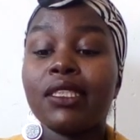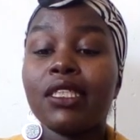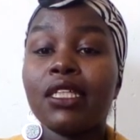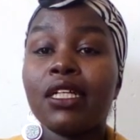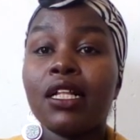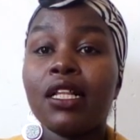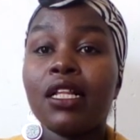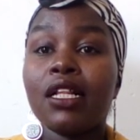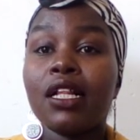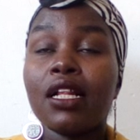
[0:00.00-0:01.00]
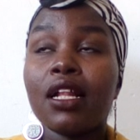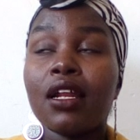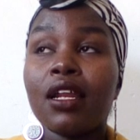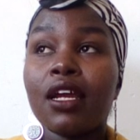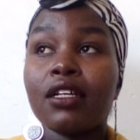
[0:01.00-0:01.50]
Till
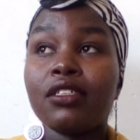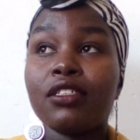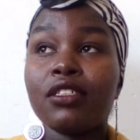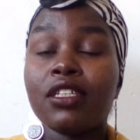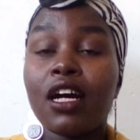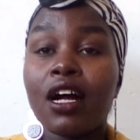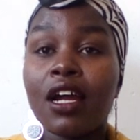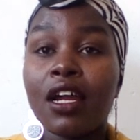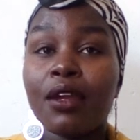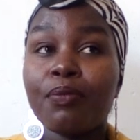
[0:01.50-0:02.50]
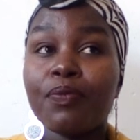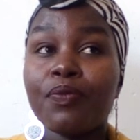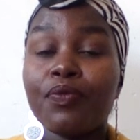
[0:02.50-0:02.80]
next time,